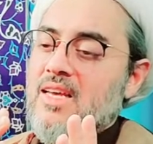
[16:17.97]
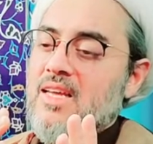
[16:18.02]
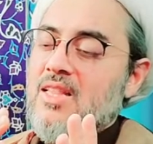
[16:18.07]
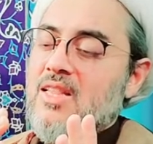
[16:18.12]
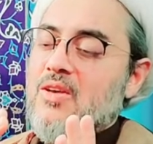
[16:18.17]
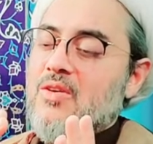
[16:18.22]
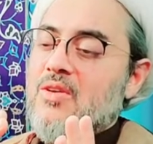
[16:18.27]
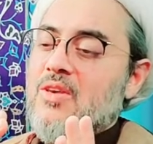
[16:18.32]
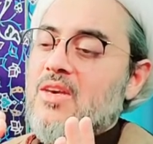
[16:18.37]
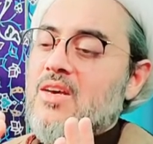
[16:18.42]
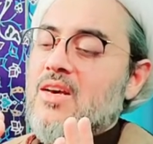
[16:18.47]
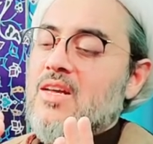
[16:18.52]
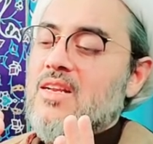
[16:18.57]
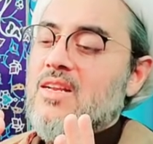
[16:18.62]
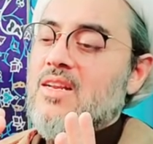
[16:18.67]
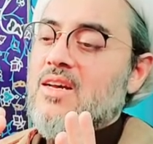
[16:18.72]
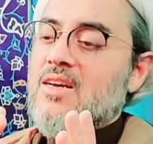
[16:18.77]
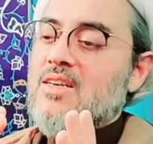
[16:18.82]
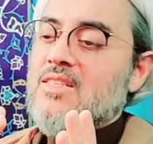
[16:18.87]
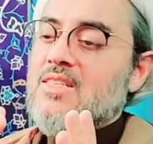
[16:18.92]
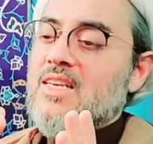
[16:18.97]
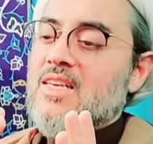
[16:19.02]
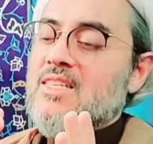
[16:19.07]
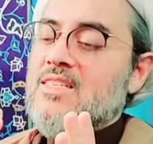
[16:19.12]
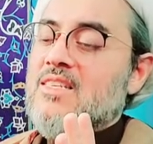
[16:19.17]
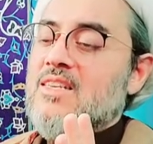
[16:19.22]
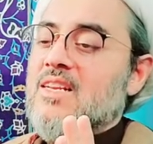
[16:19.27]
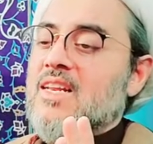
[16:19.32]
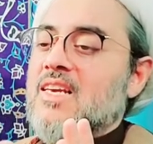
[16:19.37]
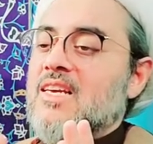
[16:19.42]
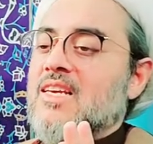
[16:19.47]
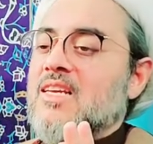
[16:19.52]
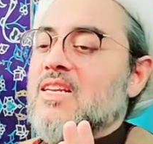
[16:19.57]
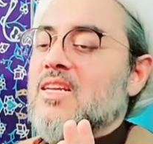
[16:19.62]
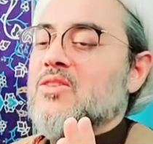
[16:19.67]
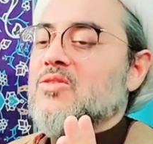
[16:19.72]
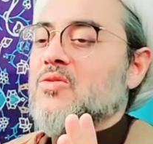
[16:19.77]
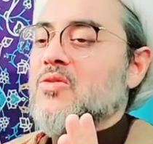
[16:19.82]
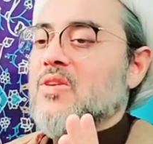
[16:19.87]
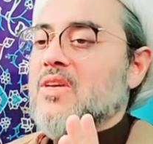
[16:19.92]
Now here Allah says
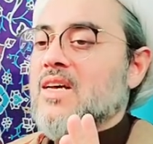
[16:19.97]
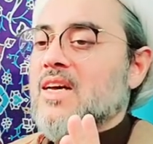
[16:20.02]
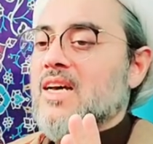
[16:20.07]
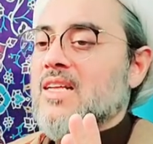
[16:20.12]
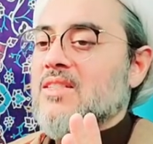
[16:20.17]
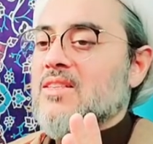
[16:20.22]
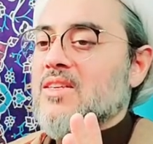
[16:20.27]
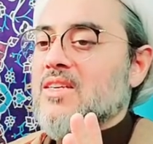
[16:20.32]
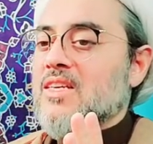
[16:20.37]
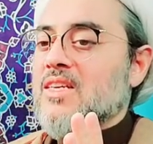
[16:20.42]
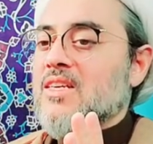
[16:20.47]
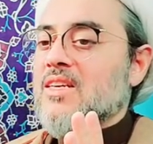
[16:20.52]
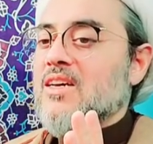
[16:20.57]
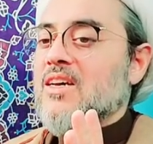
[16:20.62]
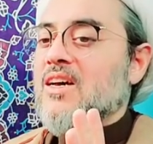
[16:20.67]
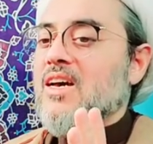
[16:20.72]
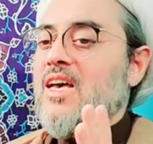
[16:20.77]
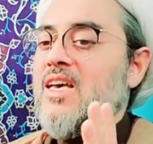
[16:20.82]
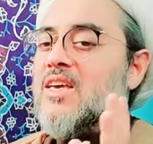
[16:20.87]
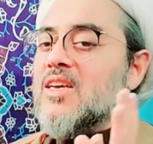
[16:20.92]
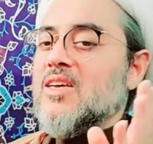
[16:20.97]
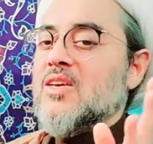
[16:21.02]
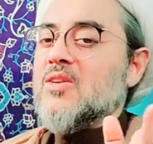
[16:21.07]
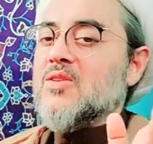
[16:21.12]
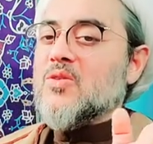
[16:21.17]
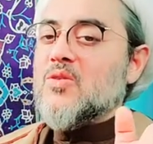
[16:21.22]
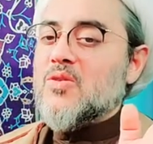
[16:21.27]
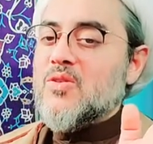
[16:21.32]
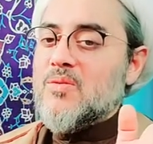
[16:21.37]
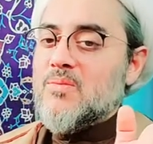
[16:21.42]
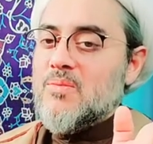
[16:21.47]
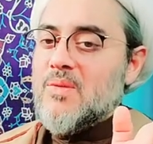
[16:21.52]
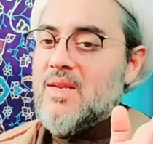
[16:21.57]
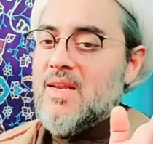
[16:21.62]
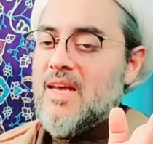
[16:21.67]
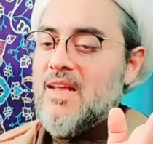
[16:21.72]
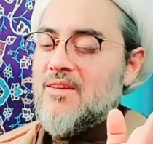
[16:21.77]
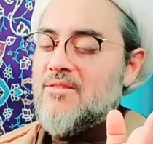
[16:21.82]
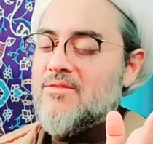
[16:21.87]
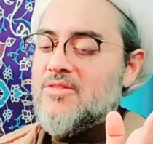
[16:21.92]
Laylatul Qadri khayrun min
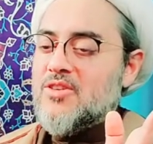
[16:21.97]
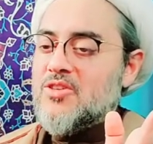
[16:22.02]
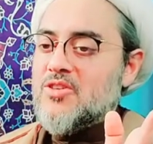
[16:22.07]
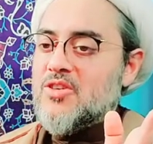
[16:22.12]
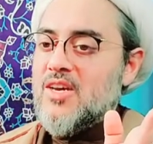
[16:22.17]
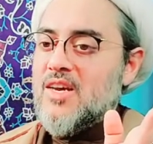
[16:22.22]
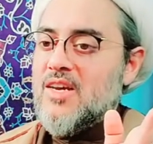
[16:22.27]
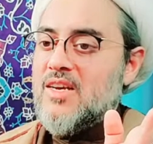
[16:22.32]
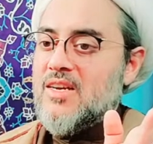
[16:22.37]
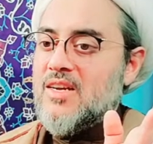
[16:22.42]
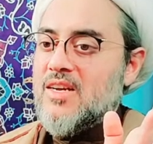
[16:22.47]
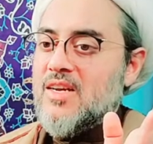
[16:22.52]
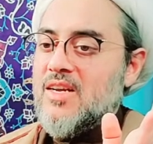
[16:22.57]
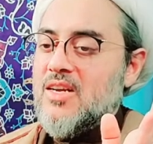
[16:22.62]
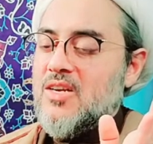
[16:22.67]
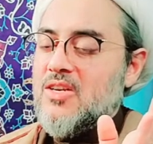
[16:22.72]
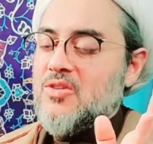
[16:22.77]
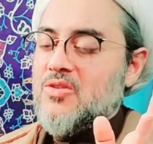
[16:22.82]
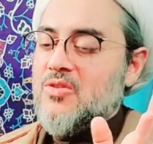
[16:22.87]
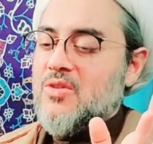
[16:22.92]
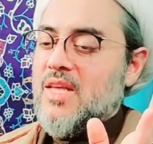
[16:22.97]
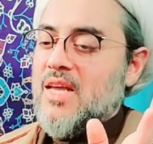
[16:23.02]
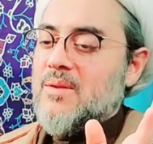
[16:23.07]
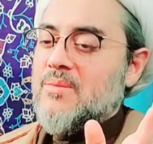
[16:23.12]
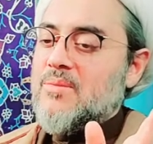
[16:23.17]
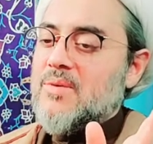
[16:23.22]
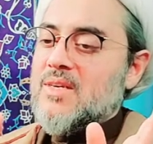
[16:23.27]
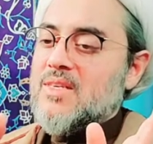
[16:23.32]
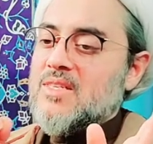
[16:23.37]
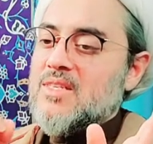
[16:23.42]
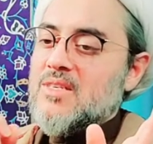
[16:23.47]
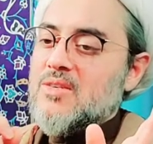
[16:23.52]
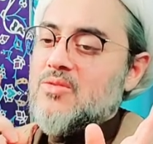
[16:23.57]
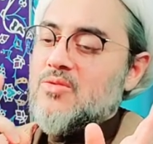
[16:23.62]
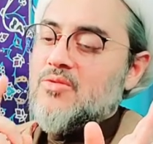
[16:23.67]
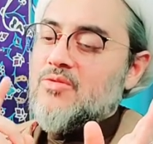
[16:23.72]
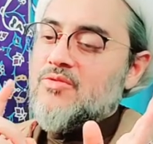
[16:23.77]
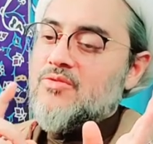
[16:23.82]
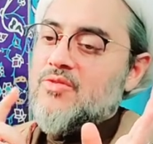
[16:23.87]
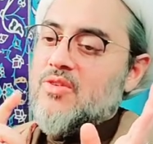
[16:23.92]
alfi shahr. So that person
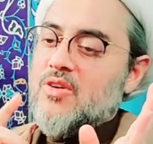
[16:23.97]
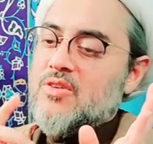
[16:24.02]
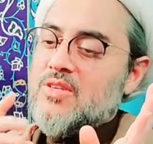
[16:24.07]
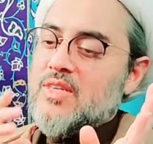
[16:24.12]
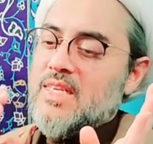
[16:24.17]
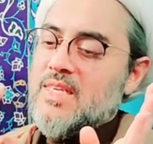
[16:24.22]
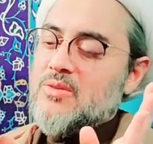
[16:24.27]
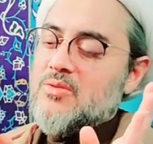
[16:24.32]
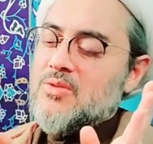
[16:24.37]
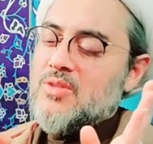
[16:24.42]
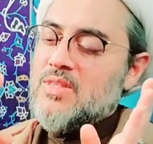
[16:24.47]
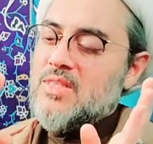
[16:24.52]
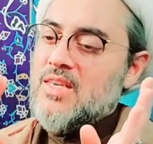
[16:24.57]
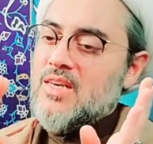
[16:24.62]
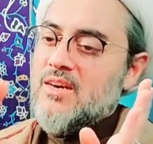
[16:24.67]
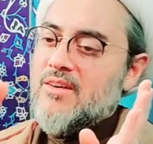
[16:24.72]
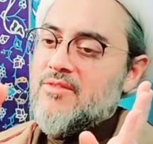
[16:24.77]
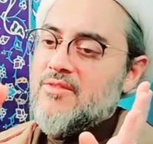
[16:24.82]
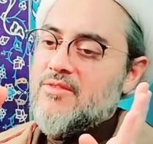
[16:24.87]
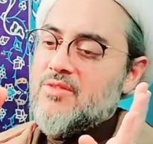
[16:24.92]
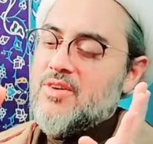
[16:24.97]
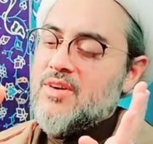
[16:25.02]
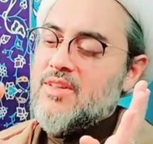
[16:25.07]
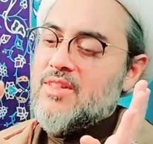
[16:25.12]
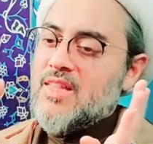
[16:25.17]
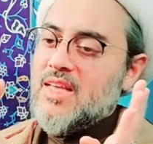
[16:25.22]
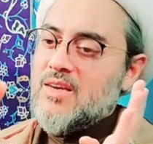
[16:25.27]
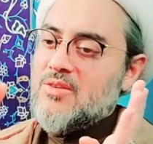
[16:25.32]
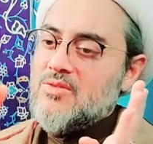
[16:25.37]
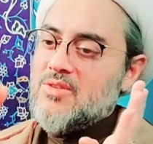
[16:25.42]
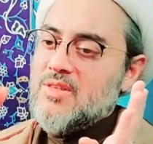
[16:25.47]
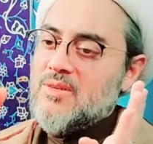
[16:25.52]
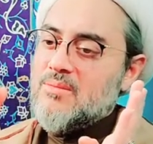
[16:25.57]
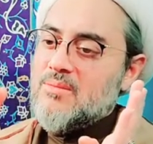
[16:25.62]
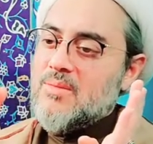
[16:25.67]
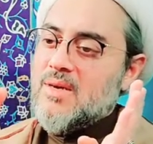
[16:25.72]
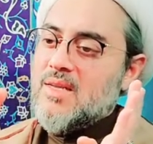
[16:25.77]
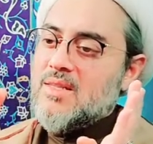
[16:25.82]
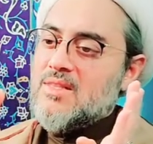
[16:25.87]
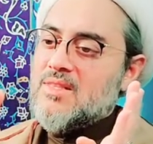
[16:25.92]
who fought and who served for 1,000
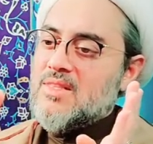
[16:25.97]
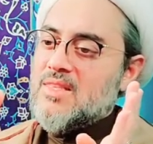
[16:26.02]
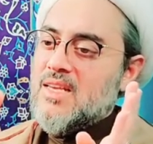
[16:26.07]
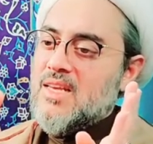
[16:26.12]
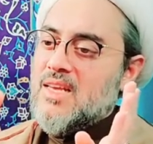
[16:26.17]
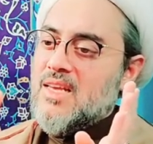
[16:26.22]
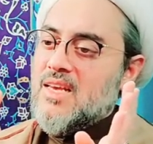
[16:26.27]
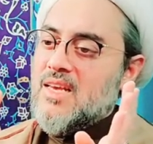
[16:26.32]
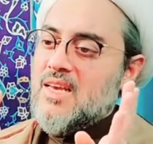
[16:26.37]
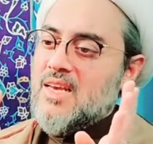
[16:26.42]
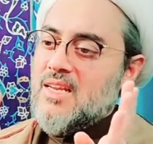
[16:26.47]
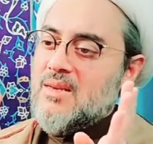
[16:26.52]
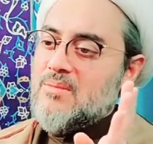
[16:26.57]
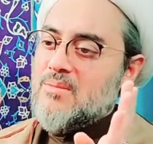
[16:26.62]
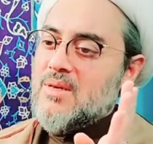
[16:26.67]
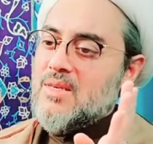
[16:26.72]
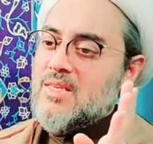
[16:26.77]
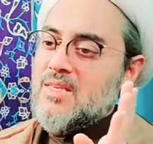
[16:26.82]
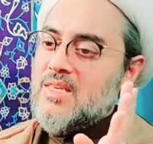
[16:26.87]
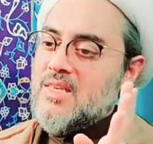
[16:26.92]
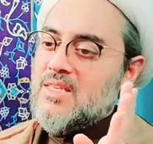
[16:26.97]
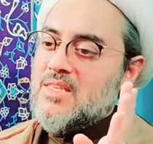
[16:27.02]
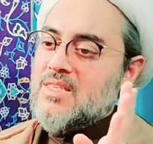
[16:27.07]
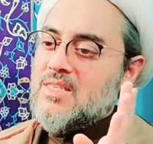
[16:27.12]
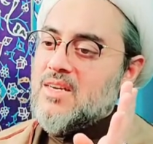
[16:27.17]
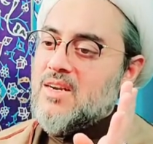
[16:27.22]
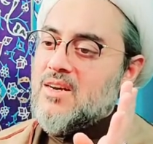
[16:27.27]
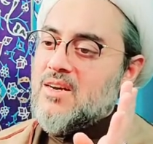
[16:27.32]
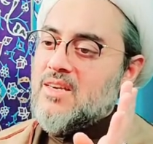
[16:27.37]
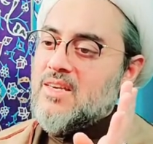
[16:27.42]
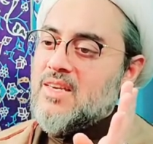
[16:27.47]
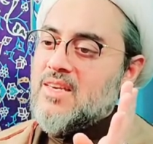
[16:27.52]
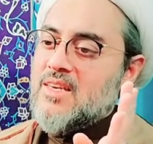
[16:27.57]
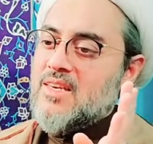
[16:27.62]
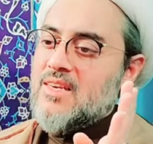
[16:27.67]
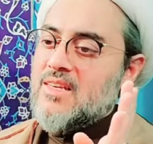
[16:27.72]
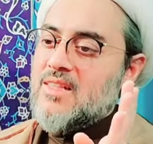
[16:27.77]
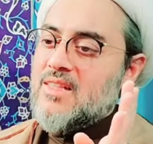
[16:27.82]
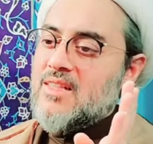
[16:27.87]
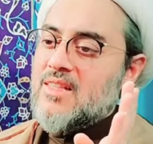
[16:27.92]
months in Bani
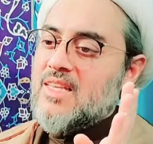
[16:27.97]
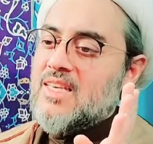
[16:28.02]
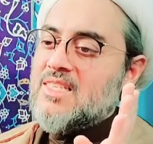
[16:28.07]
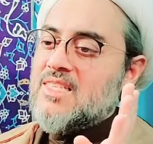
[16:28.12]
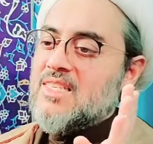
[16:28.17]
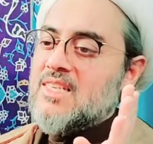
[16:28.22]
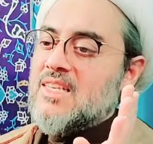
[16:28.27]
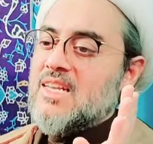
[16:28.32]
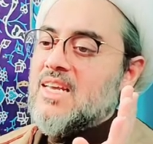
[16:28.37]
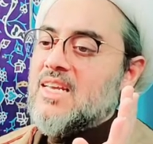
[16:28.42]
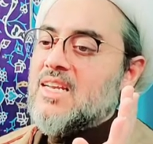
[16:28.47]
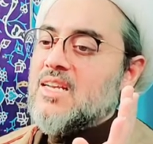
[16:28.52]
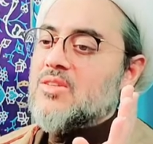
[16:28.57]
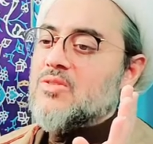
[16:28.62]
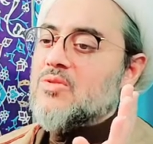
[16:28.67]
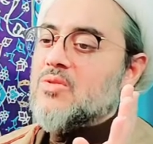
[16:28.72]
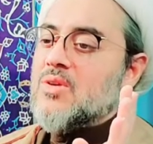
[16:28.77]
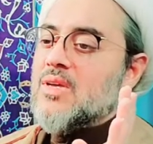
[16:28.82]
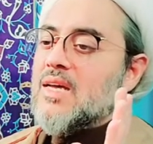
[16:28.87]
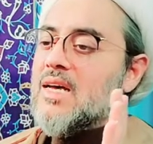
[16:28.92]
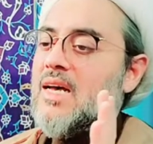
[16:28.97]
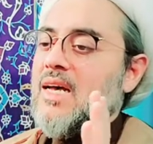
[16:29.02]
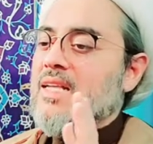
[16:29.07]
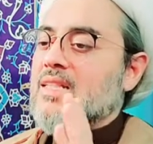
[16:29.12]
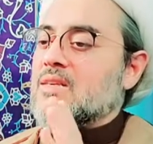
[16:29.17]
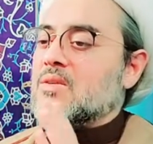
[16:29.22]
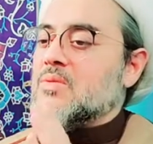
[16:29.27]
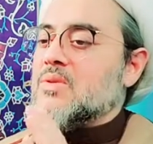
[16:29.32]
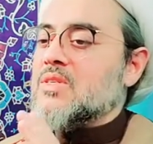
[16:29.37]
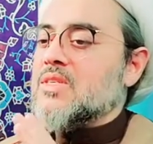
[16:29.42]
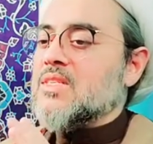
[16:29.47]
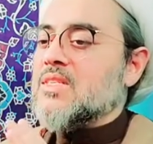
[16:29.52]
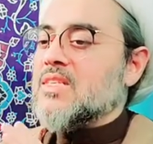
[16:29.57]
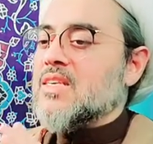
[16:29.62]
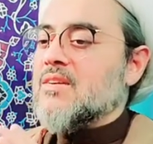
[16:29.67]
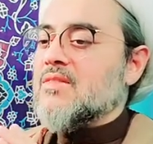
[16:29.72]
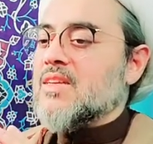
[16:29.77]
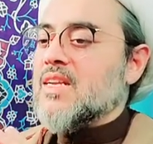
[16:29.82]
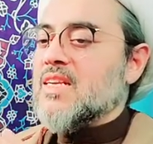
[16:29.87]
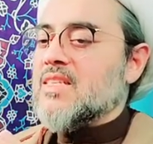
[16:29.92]
Israel, this Laylatul Qadr, which is
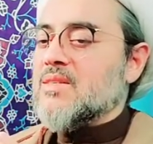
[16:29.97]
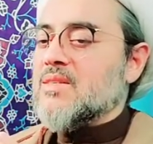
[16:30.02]
given as a